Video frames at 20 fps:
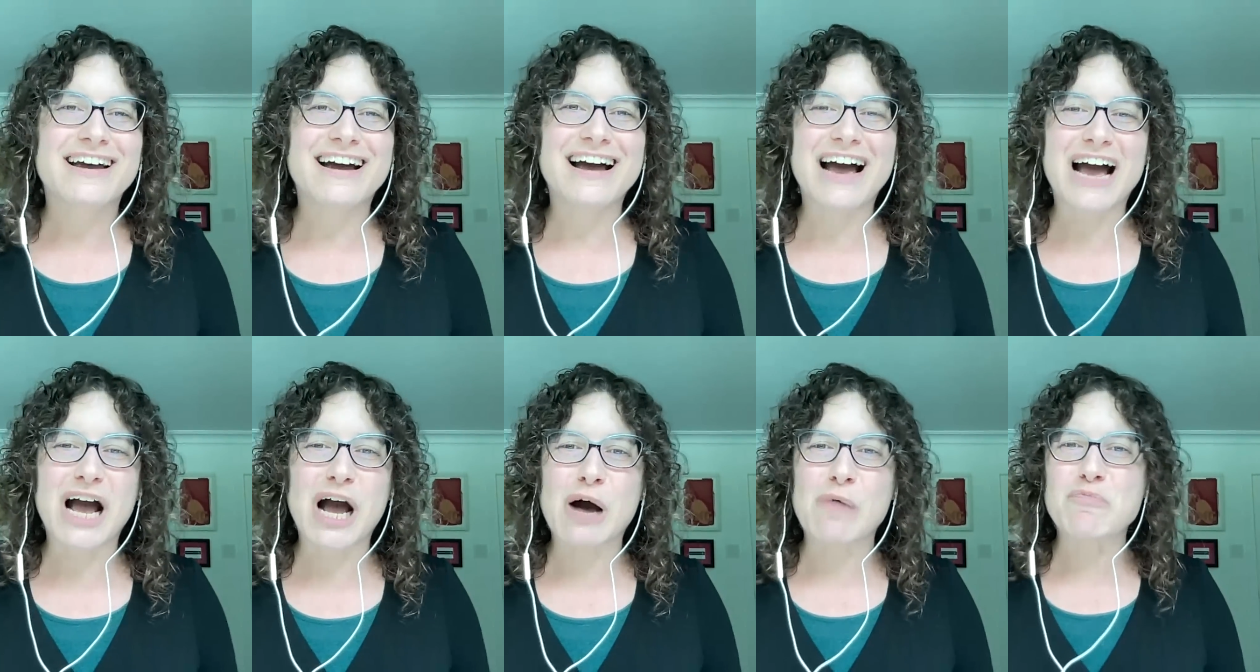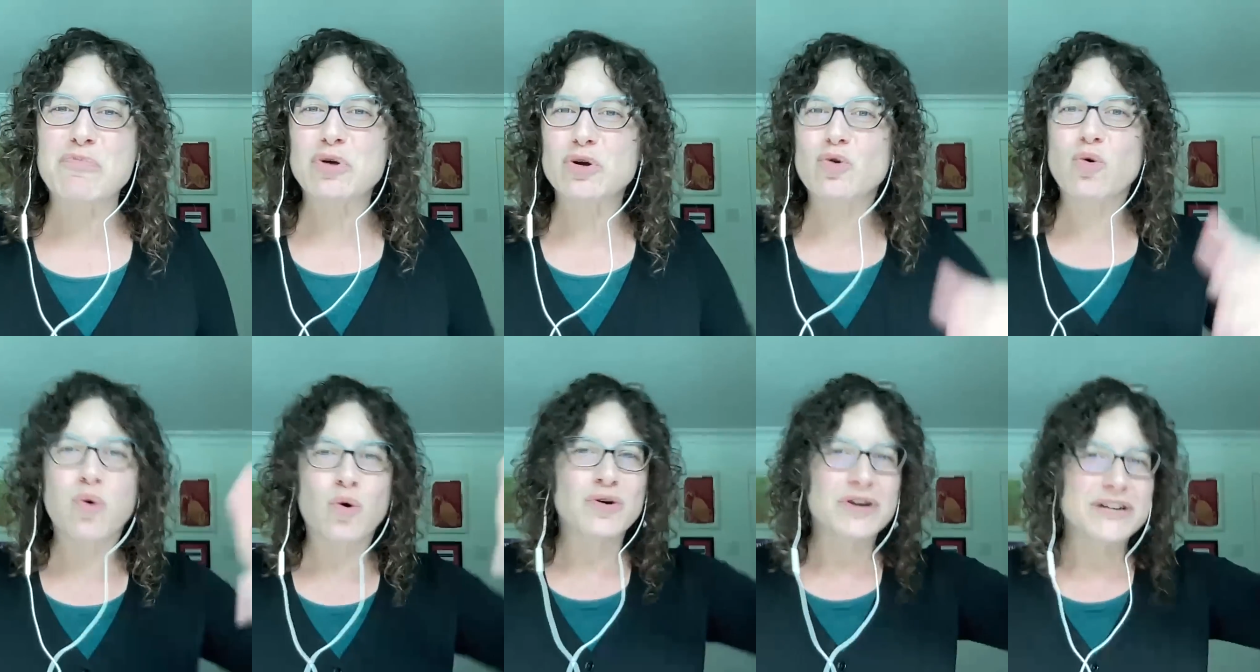The
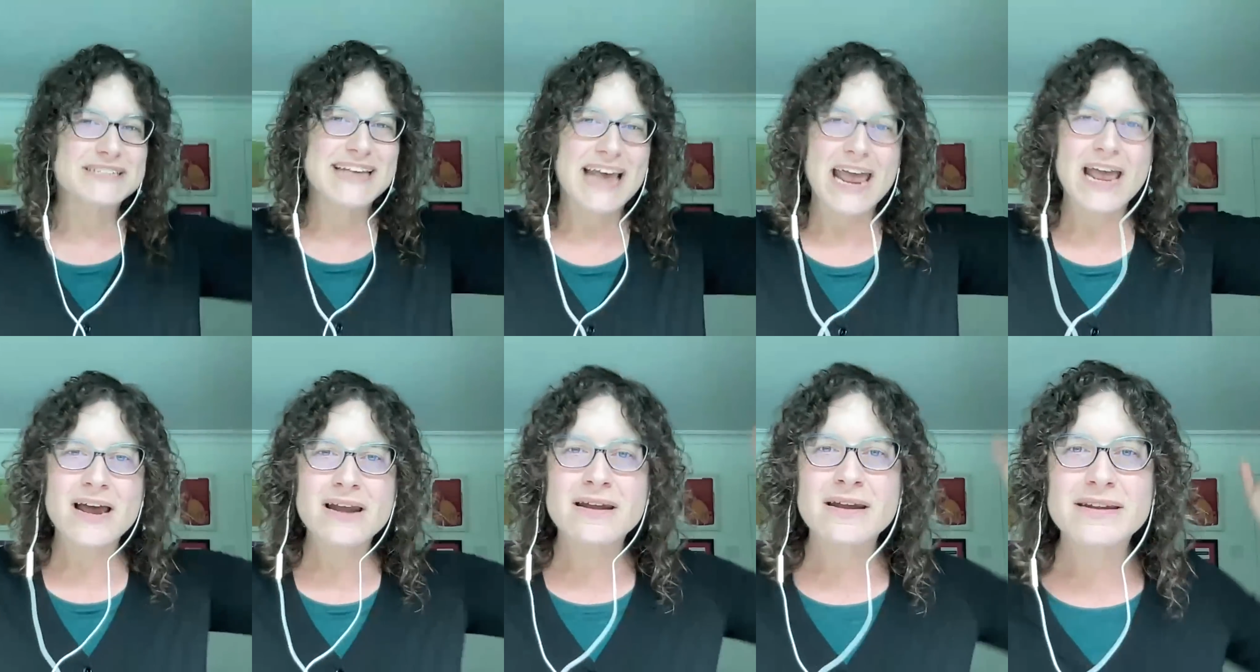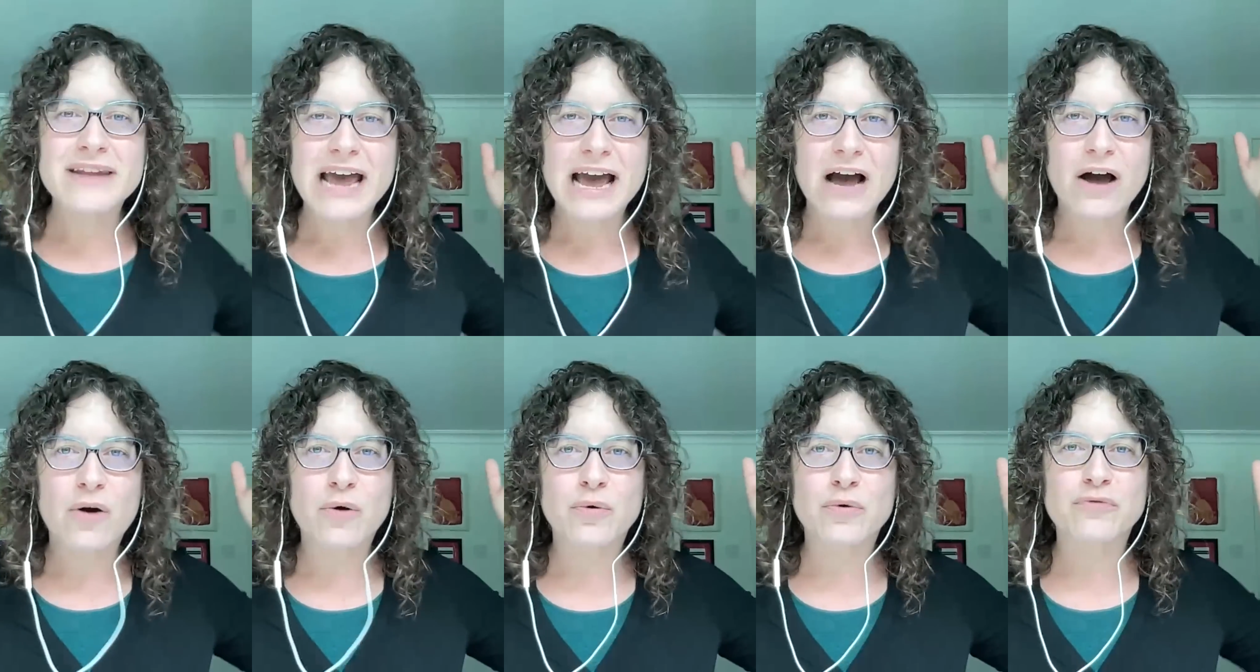court is handed
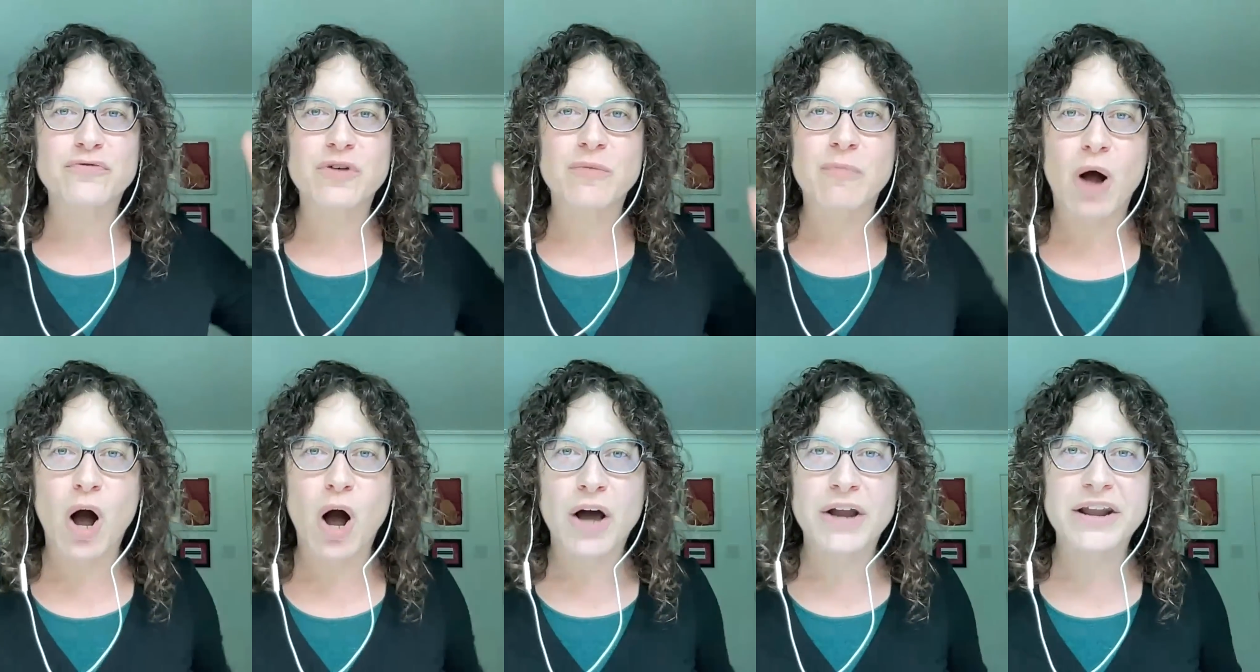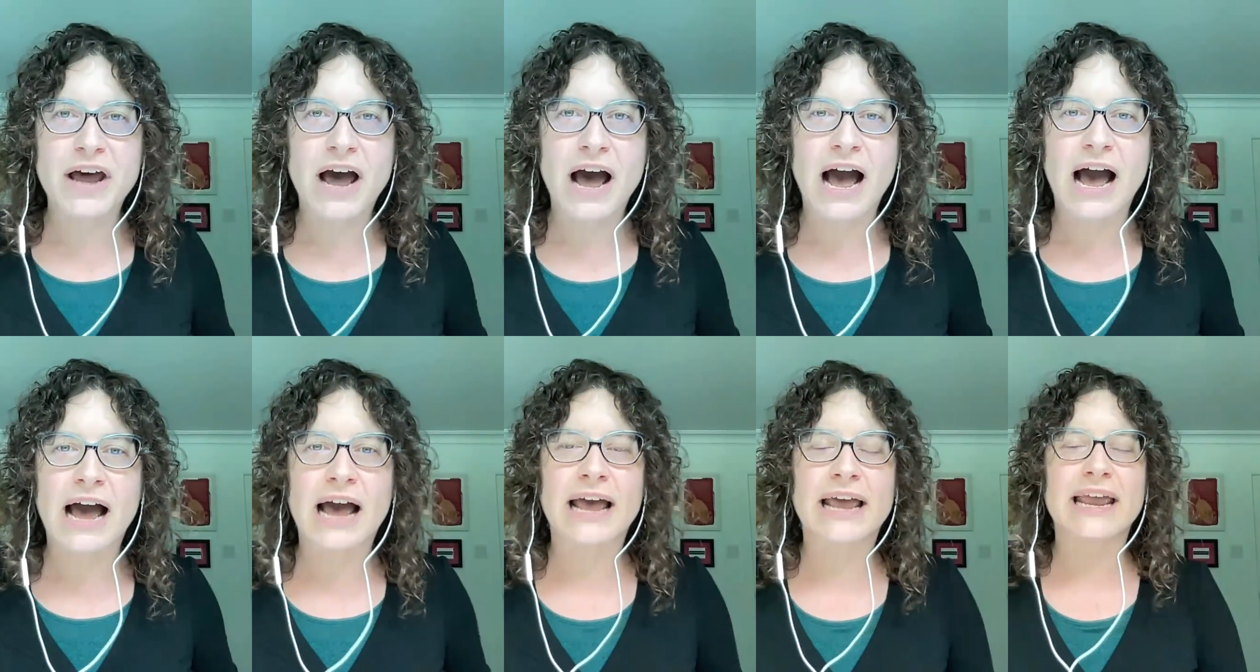down from on
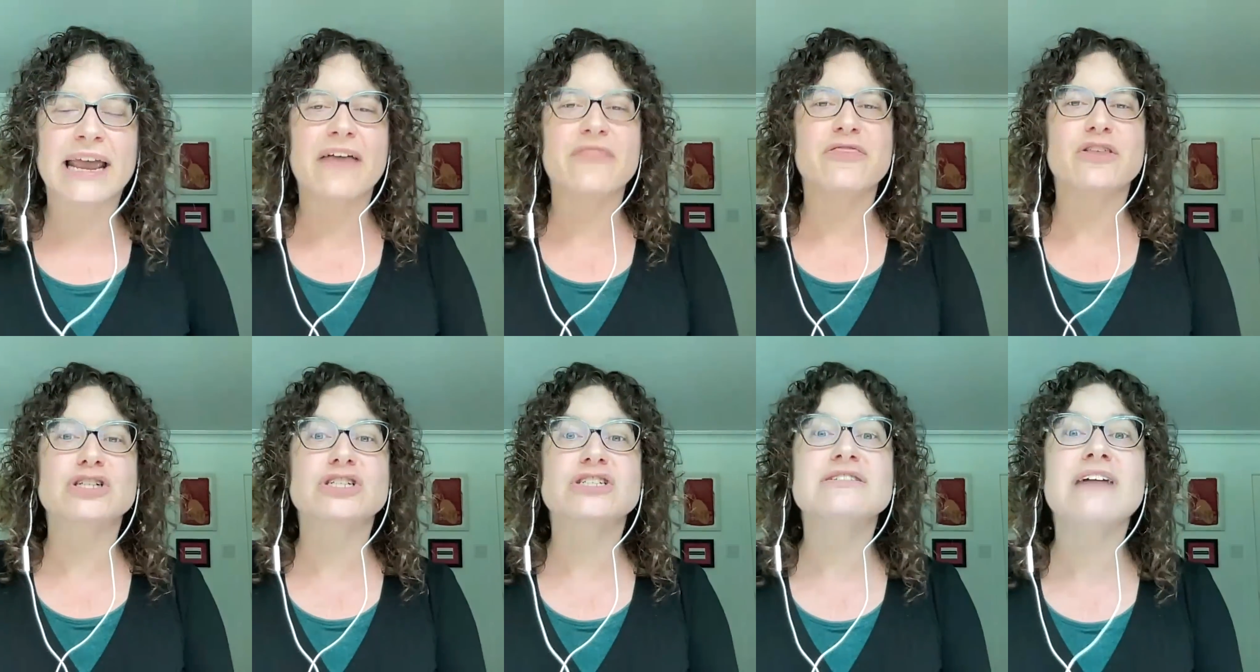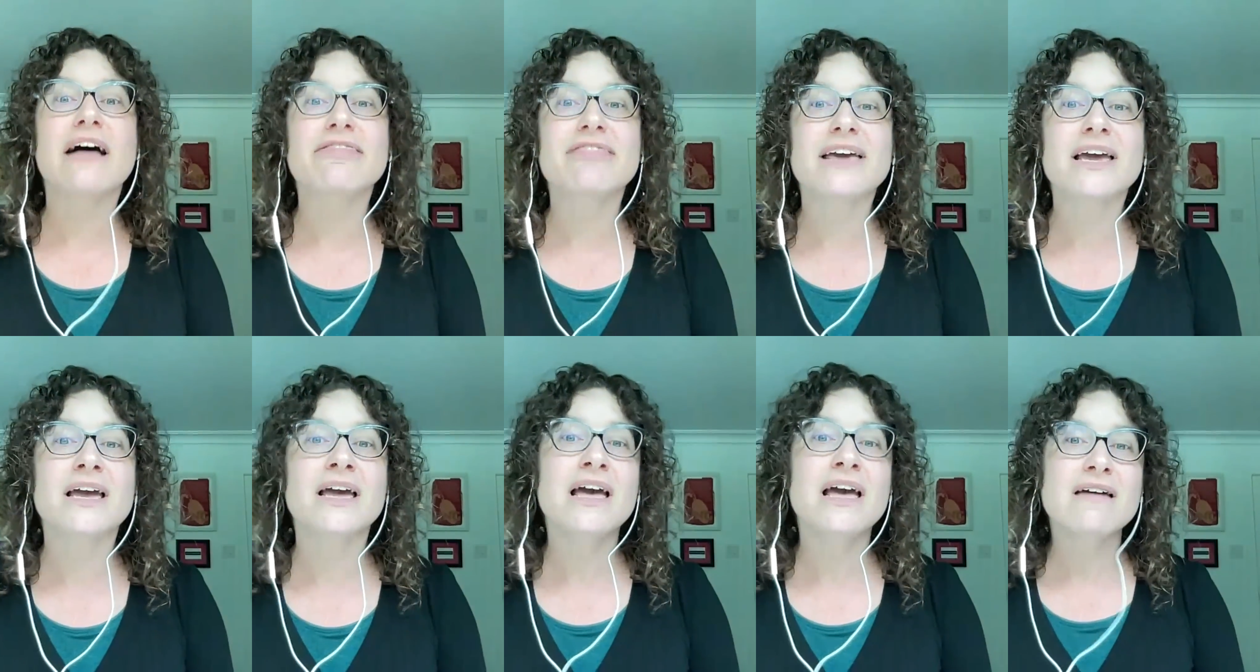high, and there's
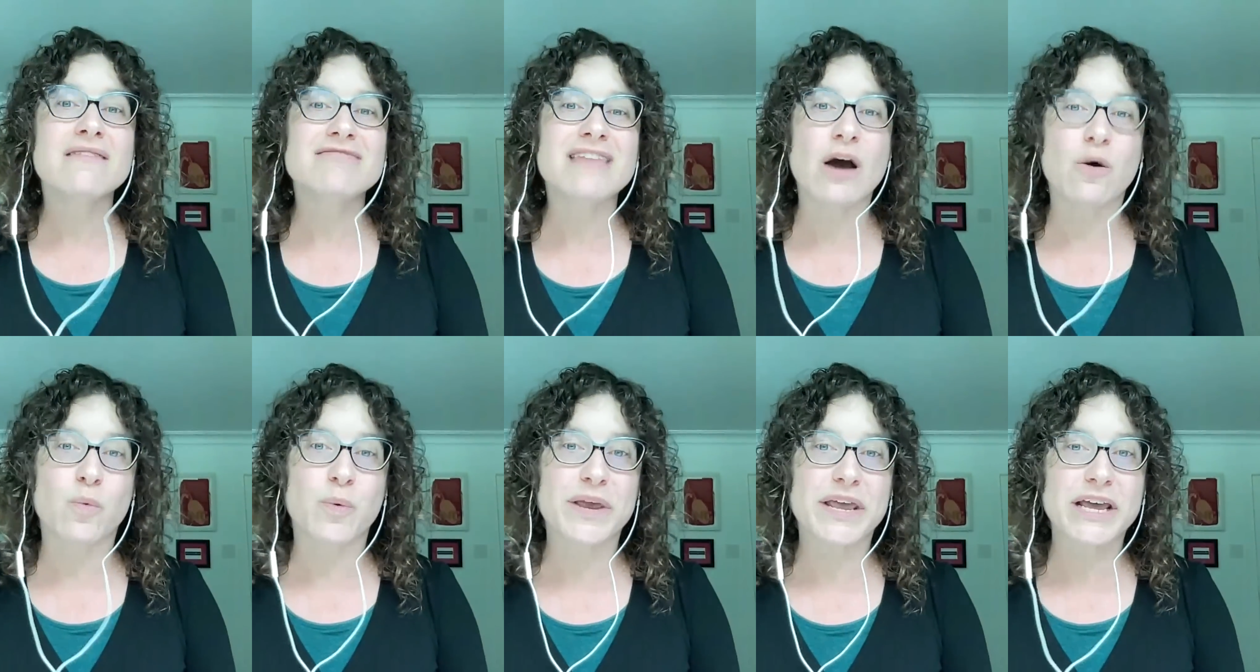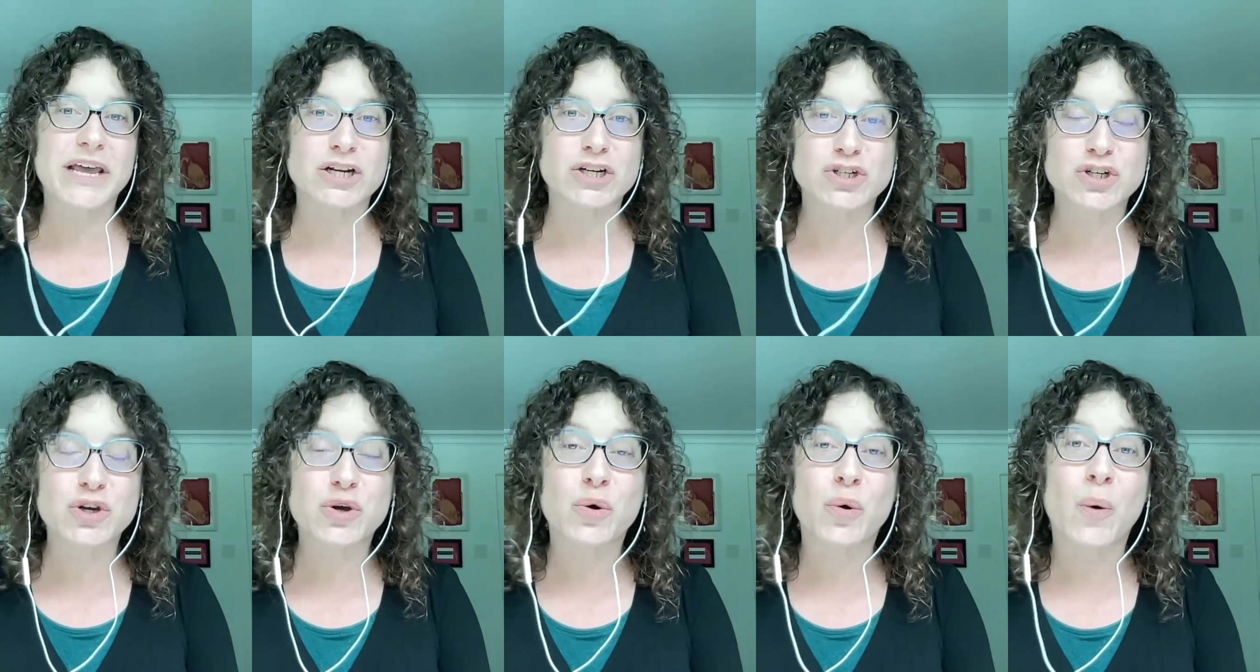nothing that we
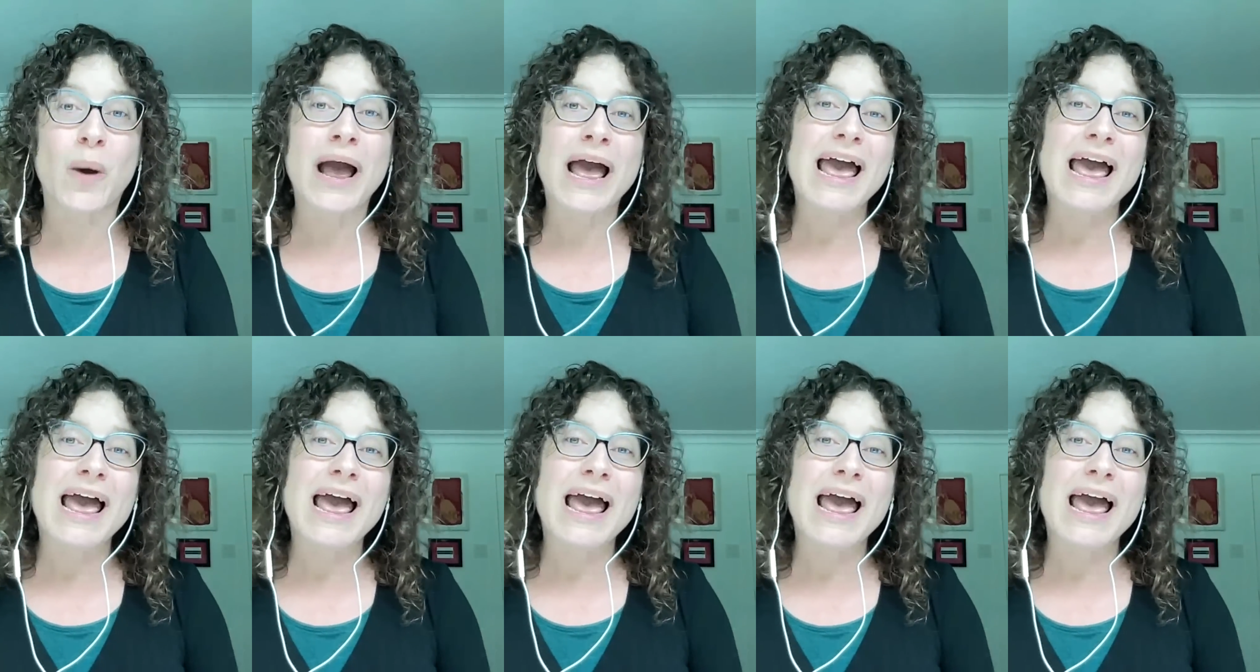can do.